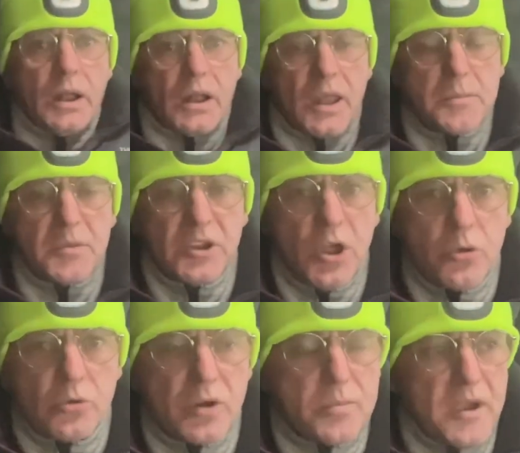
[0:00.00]
Let me now
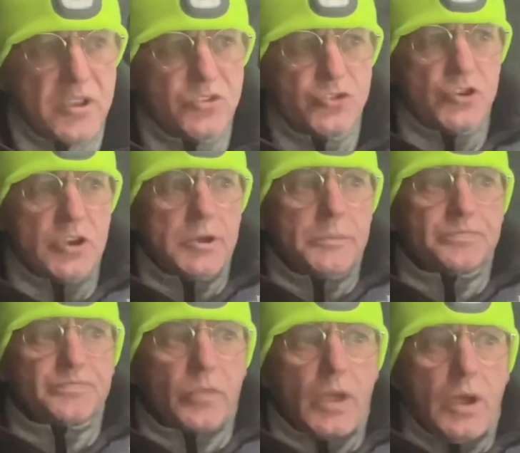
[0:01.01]
remind you
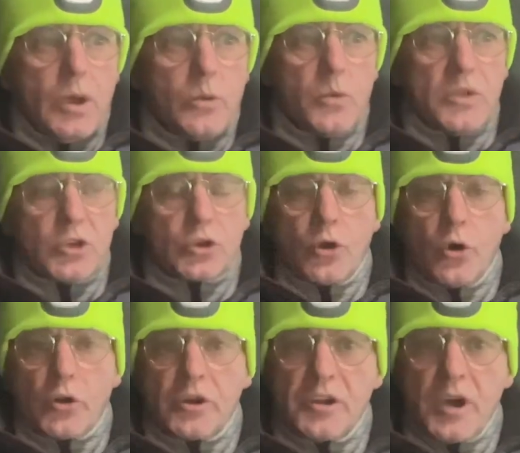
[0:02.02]
what the
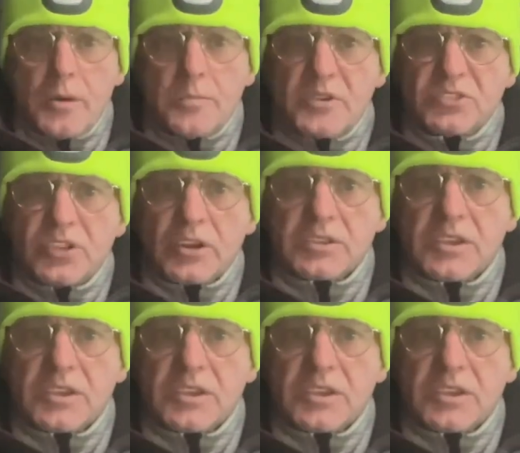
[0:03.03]
coroner, Mr.